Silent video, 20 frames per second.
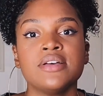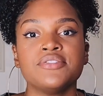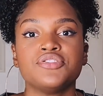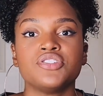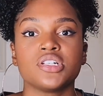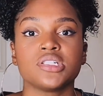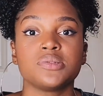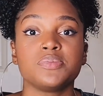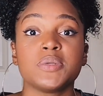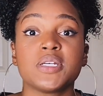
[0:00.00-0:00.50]

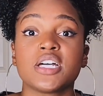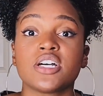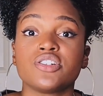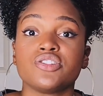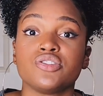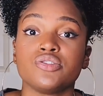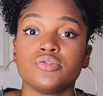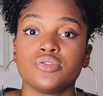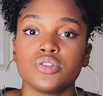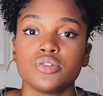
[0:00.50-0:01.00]
just
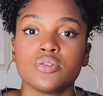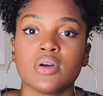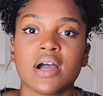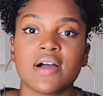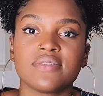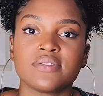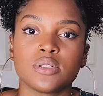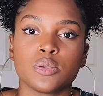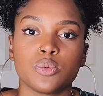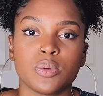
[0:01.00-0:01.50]
because you do
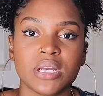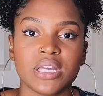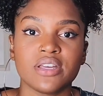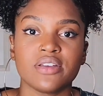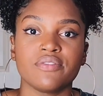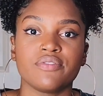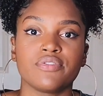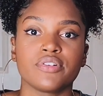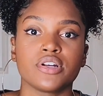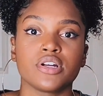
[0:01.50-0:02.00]
have to
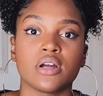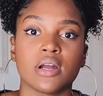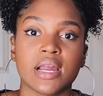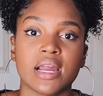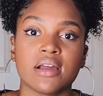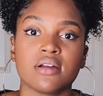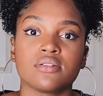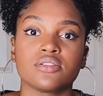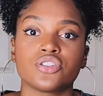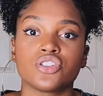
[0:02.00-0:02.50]
wait for your
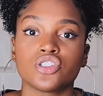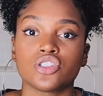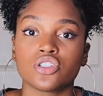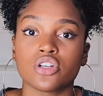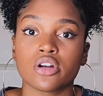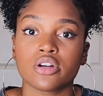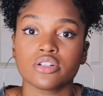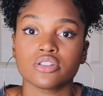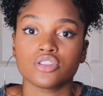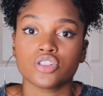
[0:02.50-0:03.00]
hair to
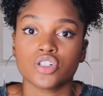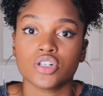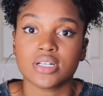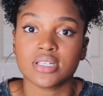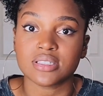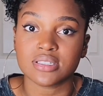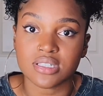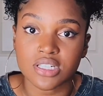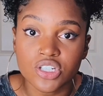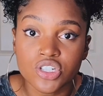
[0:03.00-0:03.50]
start
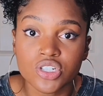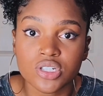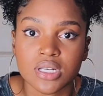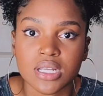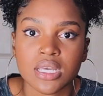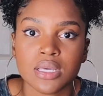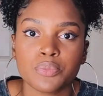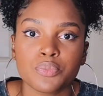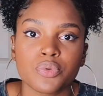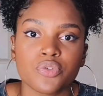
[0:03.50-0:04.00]

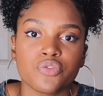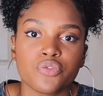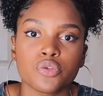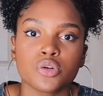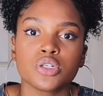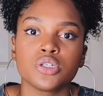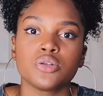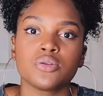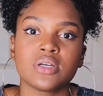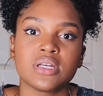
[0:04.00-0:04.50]
transitioning before
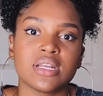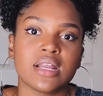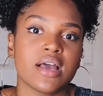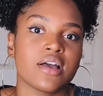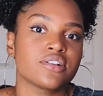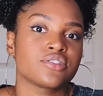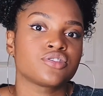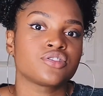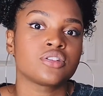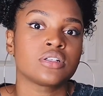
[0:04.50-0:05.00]
you can
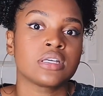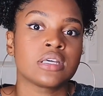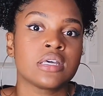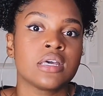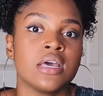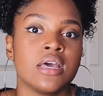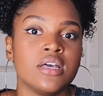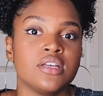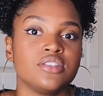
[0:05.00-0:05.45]
actually